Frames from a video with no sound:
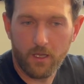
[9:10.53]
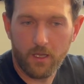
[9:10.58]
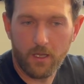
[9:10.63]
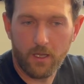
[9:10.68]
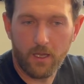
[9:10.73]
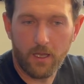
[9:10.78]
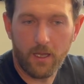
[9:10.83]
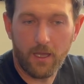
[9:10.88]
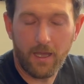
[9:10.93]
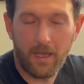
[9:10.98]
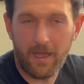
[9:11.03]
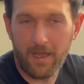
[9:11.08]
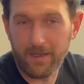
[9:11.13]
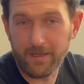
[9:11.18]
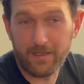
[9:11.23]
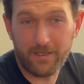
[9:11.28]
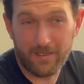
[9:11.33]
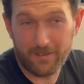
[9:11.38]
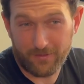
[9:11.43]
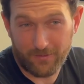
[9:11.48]
I
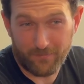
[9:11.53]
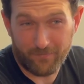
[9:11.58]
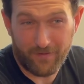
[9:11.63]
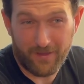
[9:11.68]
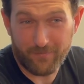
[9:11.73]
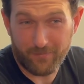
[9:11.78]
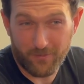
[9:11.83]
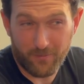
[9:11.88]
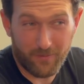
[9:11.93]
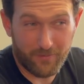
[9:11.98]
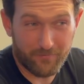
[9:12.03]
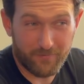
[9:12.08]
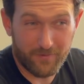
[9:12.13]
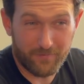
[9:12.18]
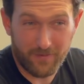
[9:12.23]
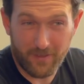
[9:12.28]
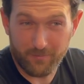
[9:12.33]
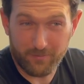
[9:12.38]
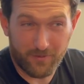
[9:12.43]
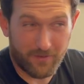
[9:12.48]
can get the Viper
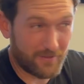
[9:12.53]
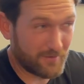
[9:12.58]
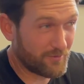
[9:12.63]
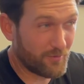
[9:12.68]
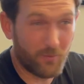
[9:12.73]
150 up to like